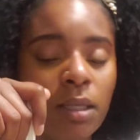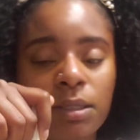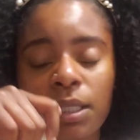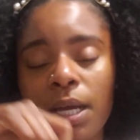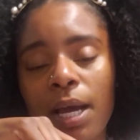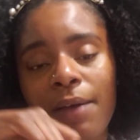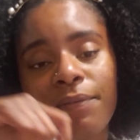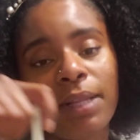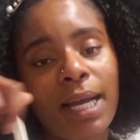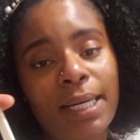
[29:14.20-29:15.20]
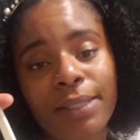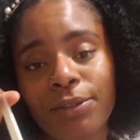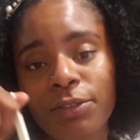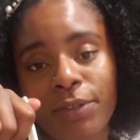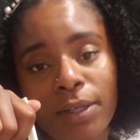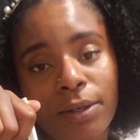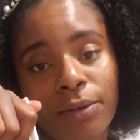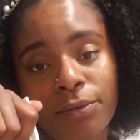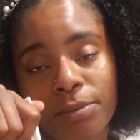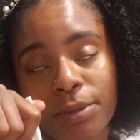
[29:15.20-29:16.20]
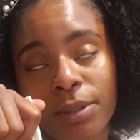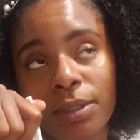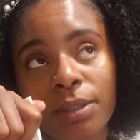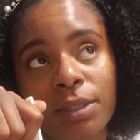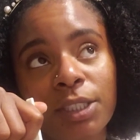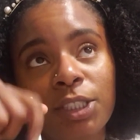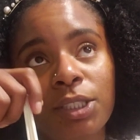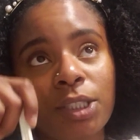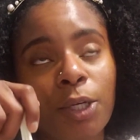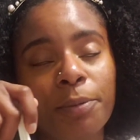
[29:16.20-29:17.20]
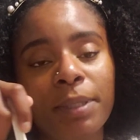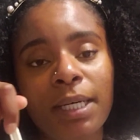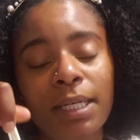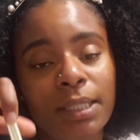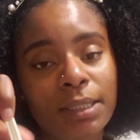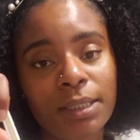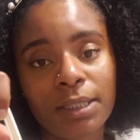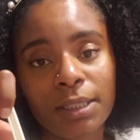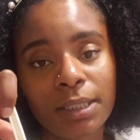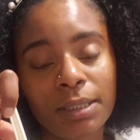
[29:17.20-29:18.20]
Child, I feel like I need to do this video over because it's just so much.